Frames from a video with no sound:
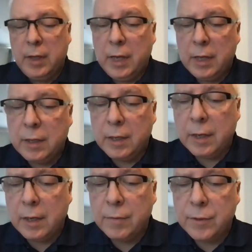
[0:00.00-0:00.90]
And
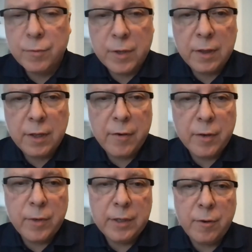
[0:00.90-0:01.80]
I was with Larry
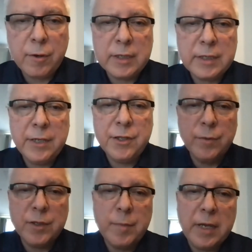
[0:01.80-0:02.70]
when the organization
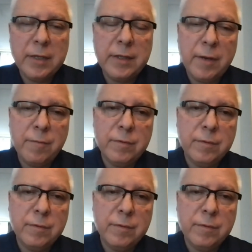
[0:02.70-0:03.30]
was making that